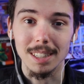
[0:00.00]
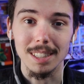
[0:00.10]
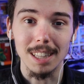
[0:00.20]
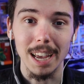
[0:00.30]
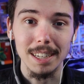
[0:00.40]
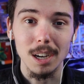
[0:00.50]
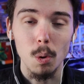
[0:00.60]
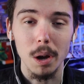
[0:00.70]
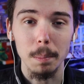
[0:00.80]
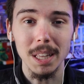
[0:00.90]
Liked it quite
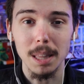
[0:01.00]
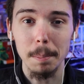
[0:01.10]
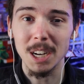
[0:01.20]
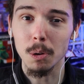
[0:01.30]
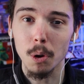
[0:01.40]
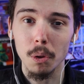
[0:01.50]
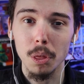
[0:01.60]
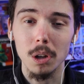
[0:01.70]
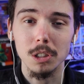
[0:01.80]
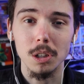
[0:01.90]
a bit. Let me know your
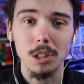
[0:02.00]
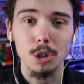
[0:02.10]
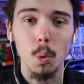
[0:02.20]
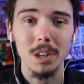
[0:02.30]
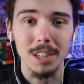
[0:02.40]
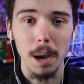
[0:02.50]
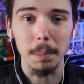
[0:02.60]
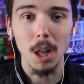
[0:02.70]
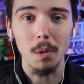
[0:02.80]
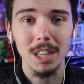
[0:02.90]
thoughts on the short down
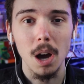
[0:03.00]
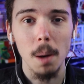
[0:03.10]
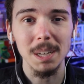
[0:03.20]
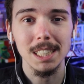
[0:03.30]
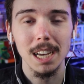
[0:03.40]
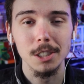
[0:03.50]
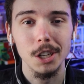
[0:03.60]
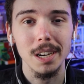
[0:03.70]
below in the comment section.